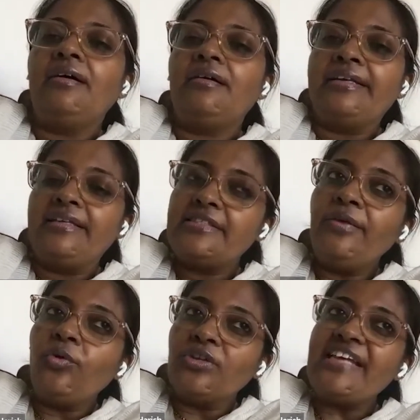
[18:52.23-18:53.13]
Uh,
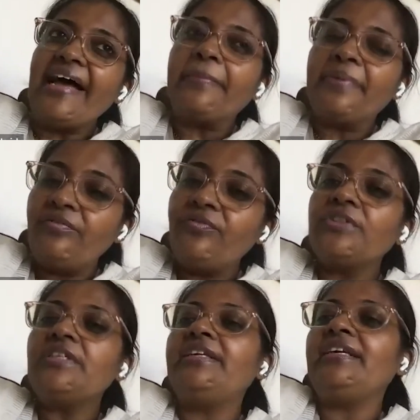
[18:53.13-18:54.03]
understand what's happened
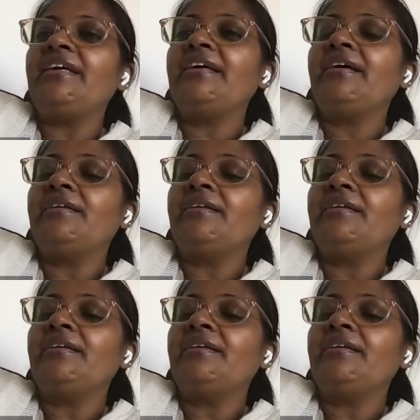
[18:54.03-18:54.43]
for the day.